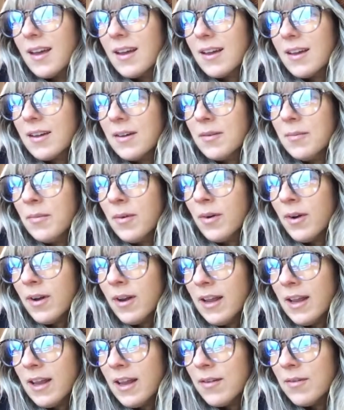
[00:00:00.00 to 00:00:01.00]
Good
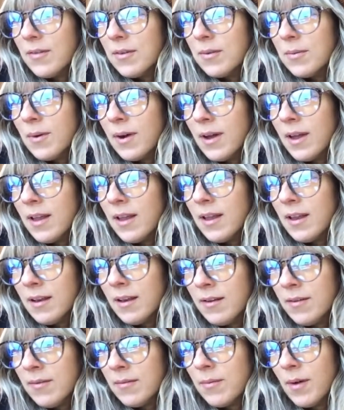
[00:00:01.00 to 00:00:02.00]
morning,
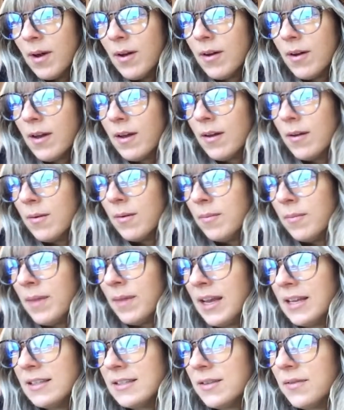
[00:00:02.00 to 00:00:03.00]
everyone. Welcome.
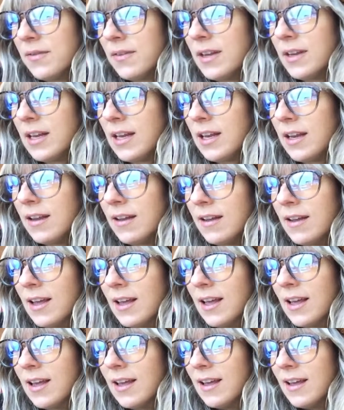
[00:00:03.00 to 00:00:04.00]
Hey, Tiffany.
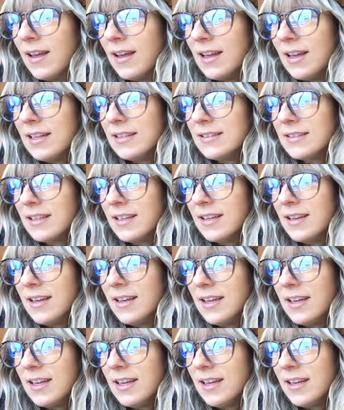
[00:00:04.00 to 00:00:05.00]
Hey,
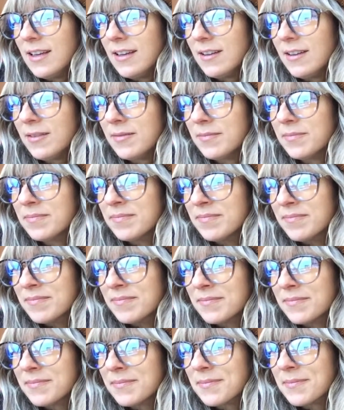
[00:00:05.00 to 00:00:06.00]
Sydney.
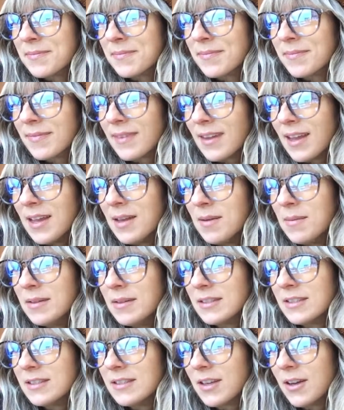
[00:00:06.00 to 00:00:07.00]
Hey,
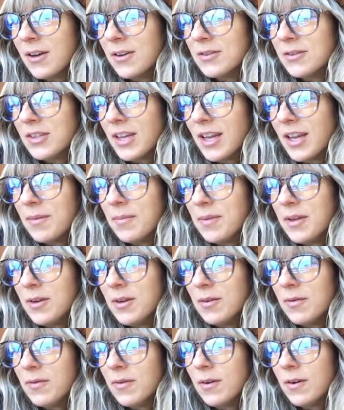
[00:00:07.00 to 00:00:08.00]
Mrs. Coach. Hey,
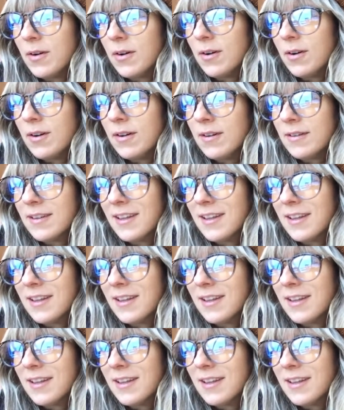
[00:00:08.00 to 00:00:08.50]
beautiful.